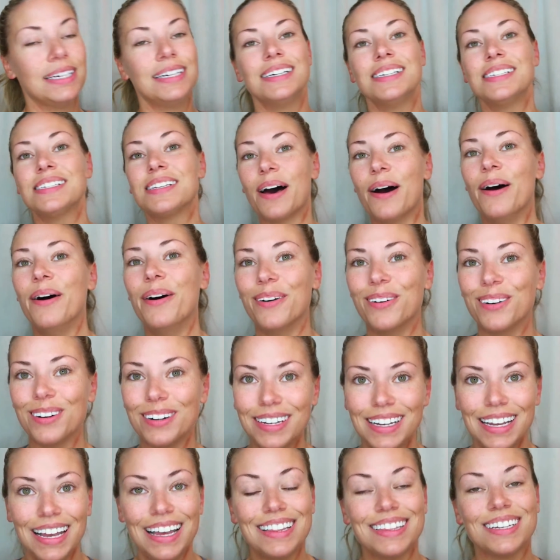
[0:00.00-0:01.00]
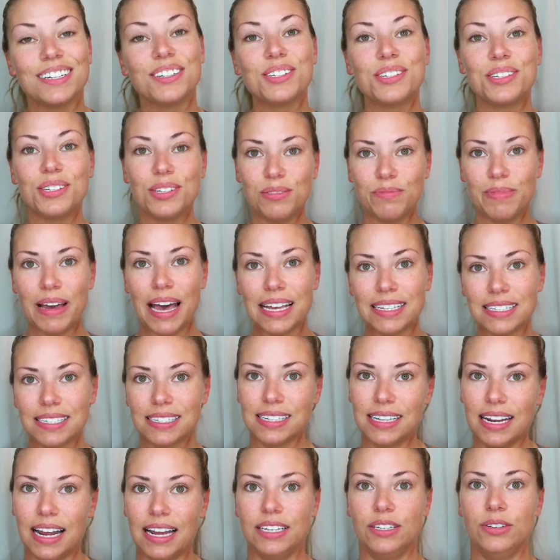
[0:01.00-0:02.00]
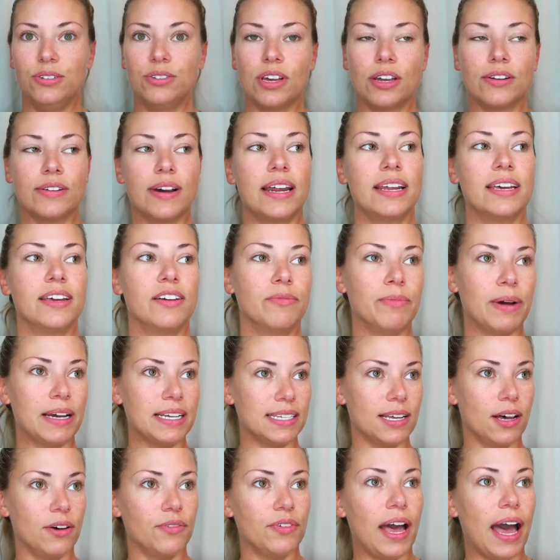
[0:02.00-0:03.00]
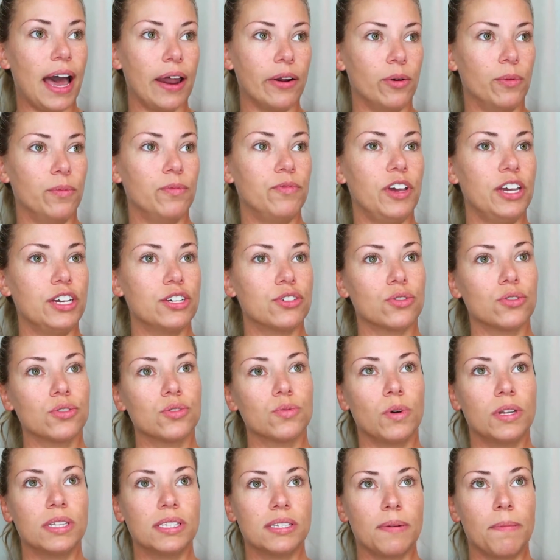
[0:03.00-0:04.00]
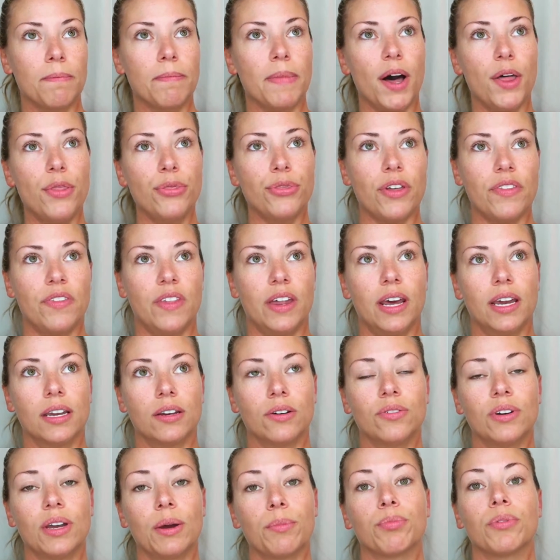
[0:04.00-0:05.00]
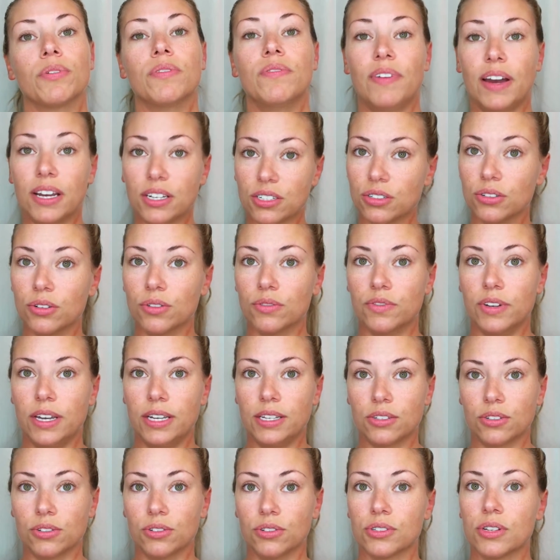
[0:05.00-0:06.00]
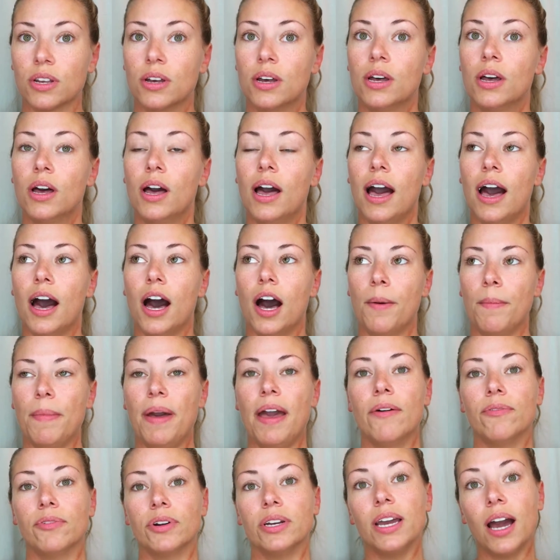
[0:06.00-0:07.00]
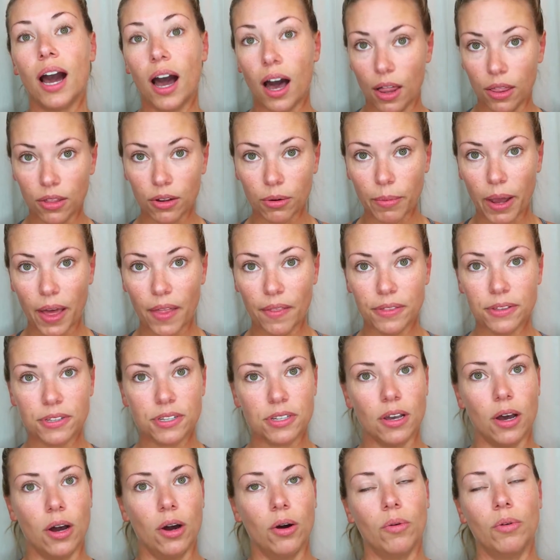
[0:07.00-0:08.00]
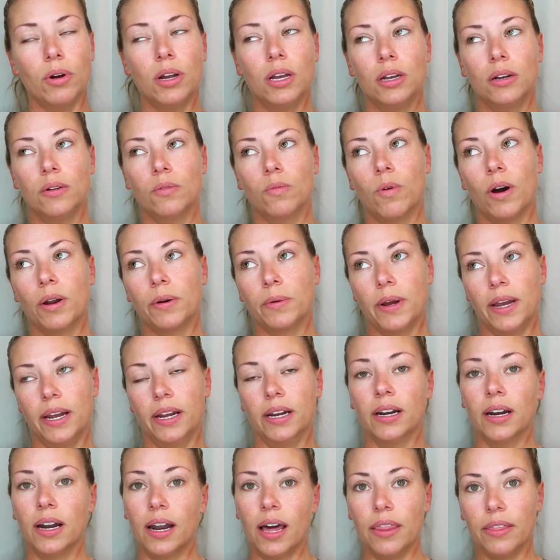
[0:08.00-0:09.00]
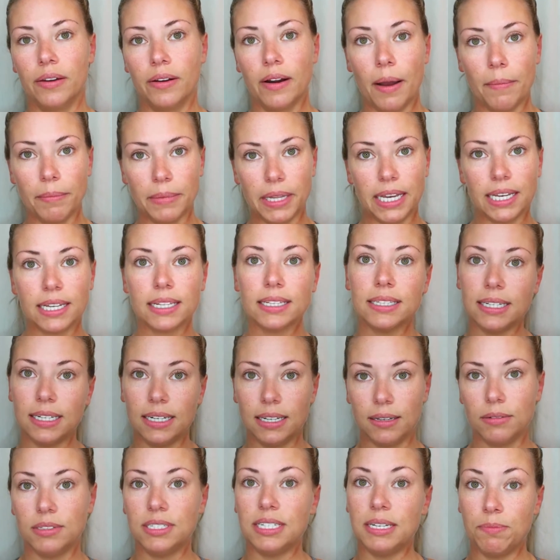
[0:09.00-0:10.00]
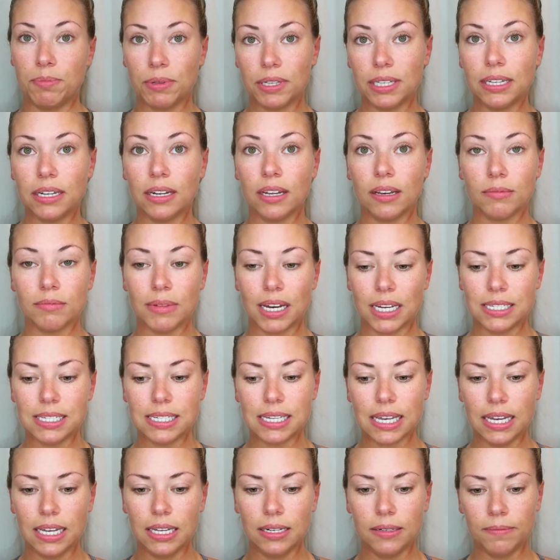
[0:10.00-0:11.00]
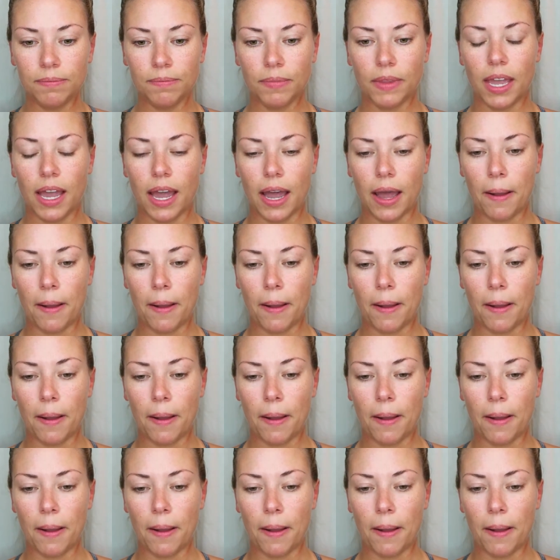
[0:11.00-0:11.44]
So there's 2 masks that I use. I try to give myself at-home facials once a month, and then I go get professional facials every other month. So one way or another, I'm like deep cleaning my skin.